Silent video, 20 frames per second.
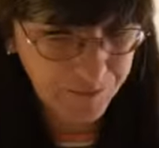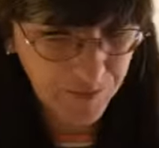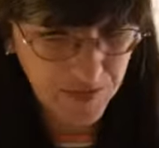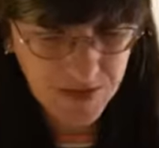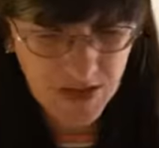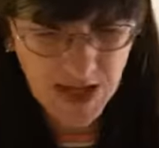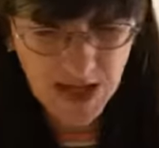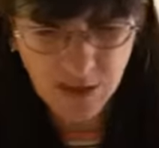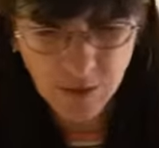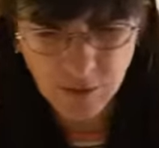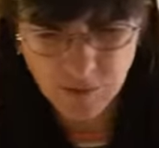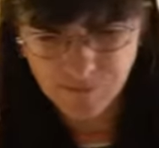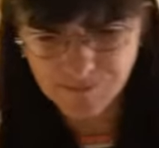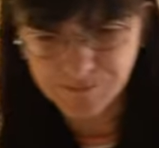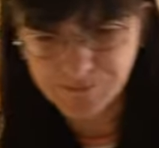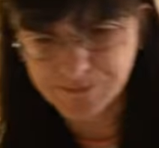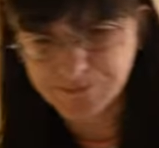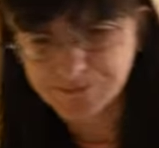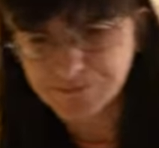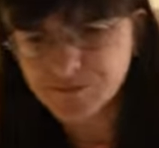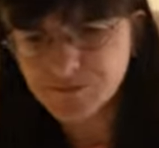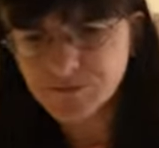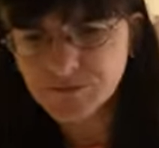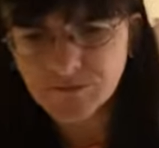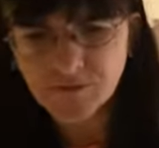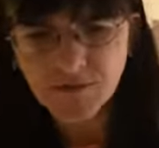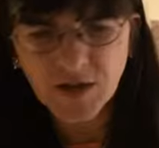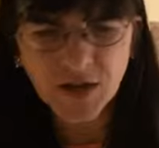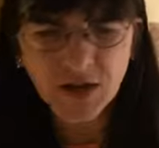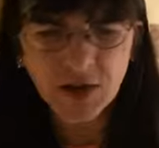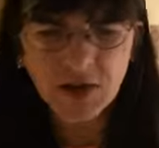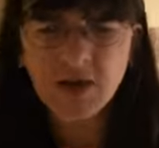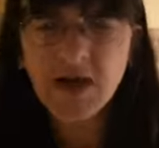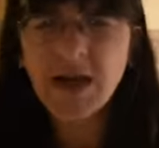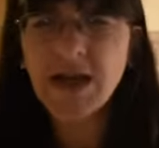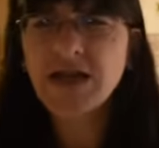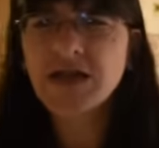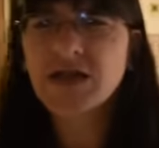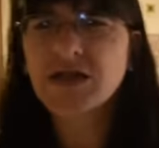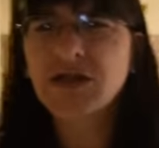Now you
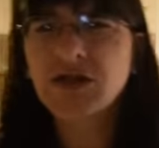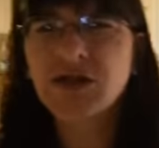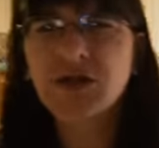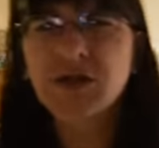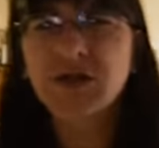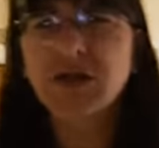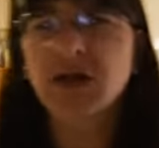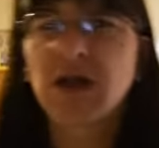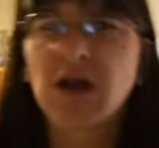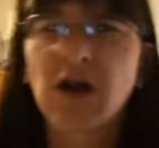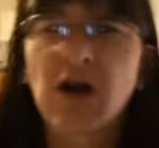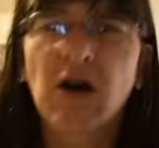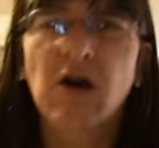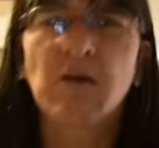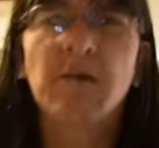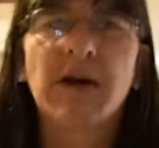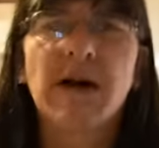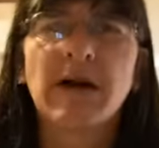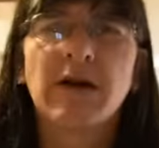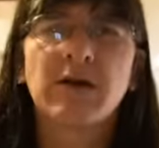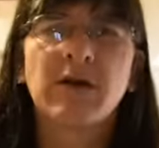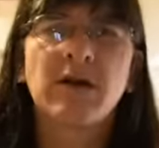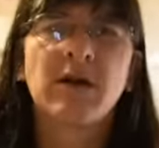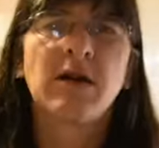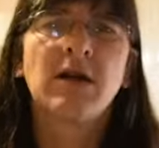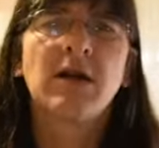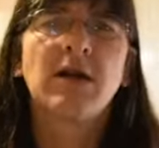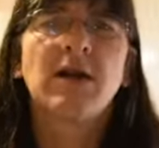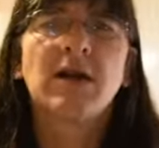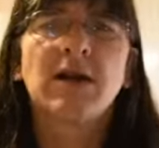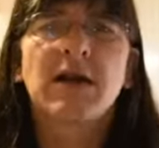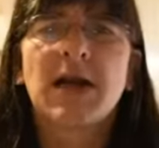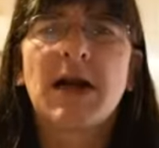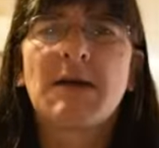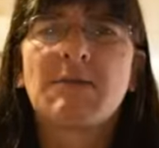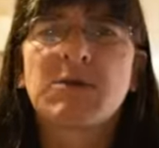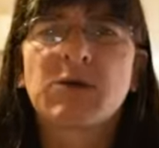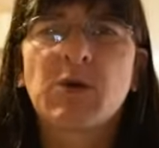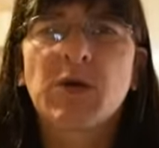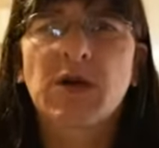hear talk a lot about
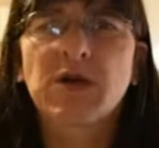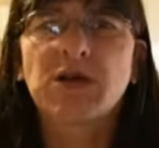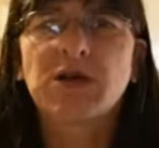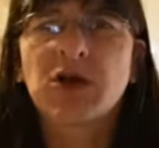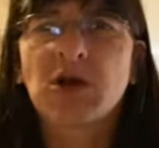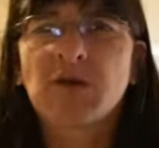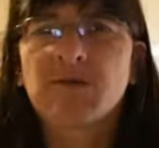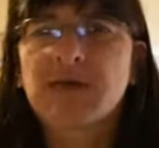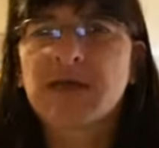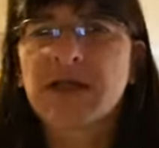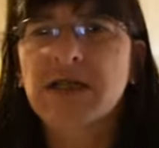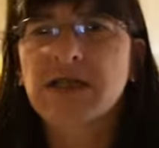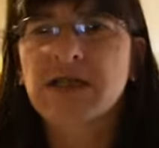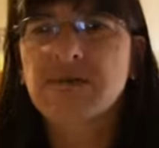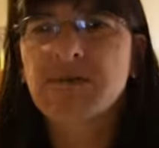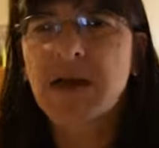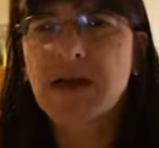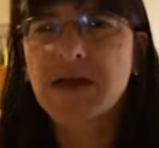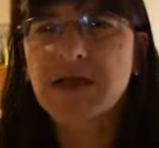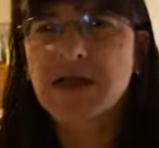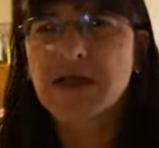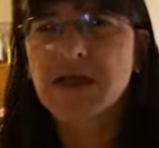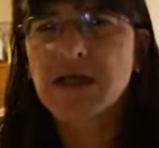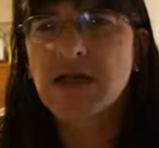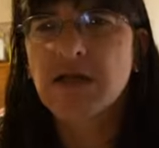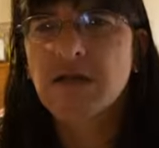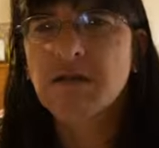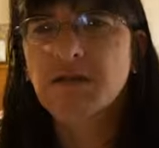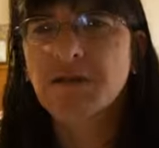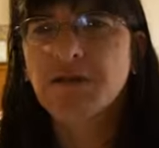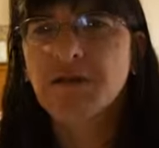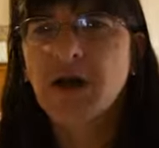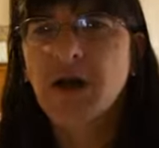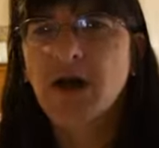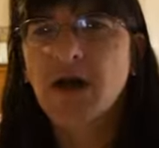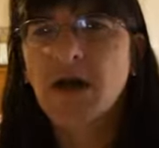Games Workshop's expensive,